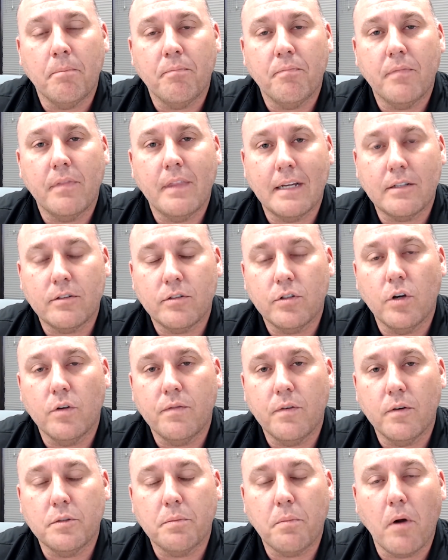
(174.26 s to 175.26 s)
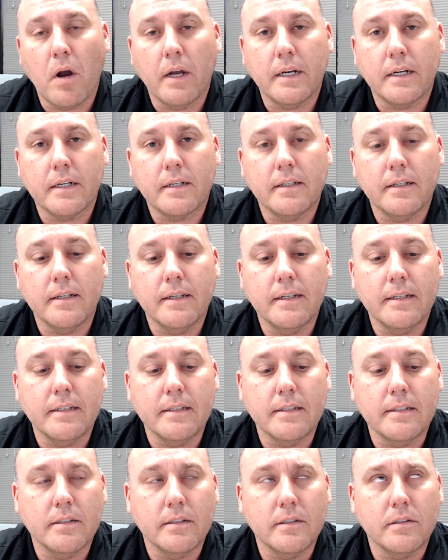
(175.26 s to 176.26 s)
that Sophos product
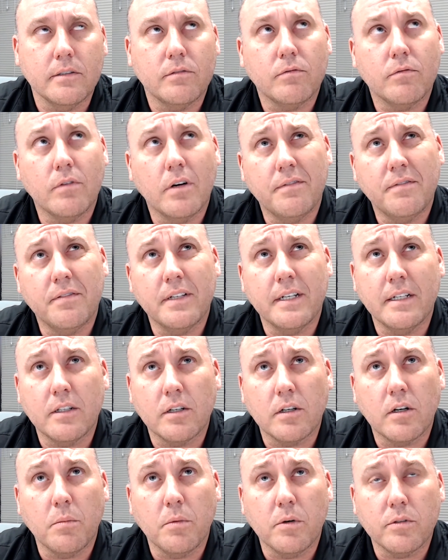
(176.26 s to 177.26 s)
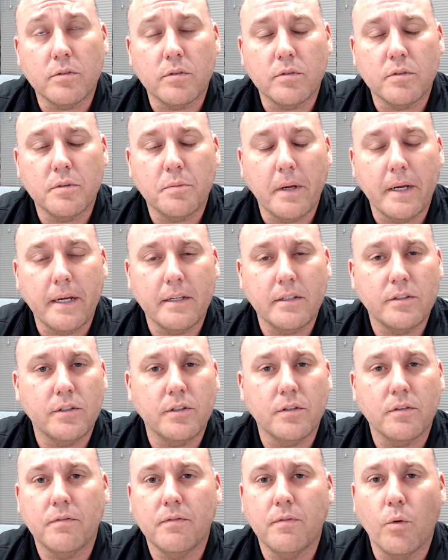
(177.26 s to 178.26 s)
is roughly in the commercial space
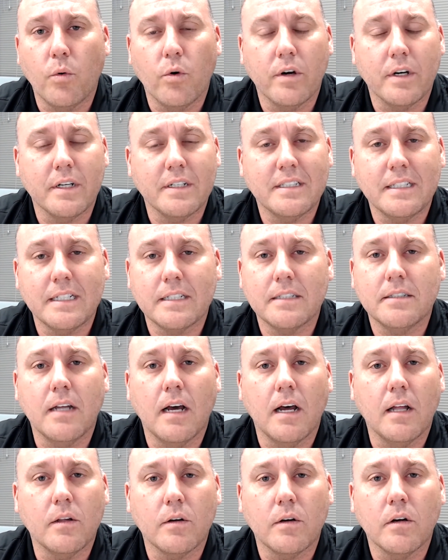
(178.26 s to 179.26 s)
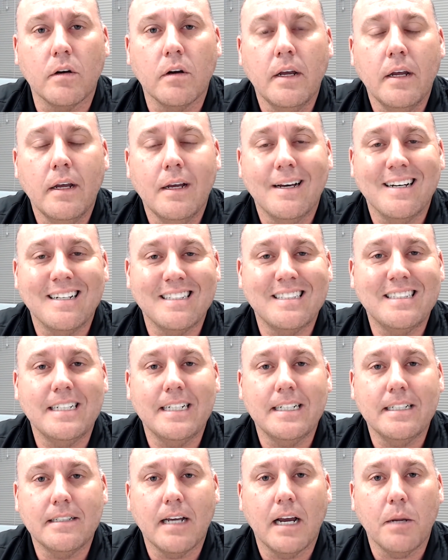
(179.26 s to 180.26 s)
your $4 to $6 a
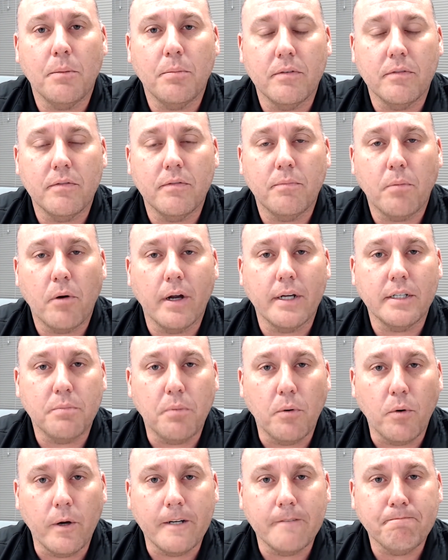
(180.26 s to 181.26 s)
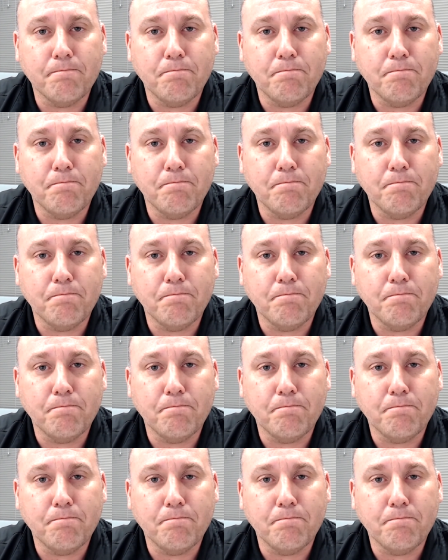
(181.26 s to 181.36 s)
seat type of price point.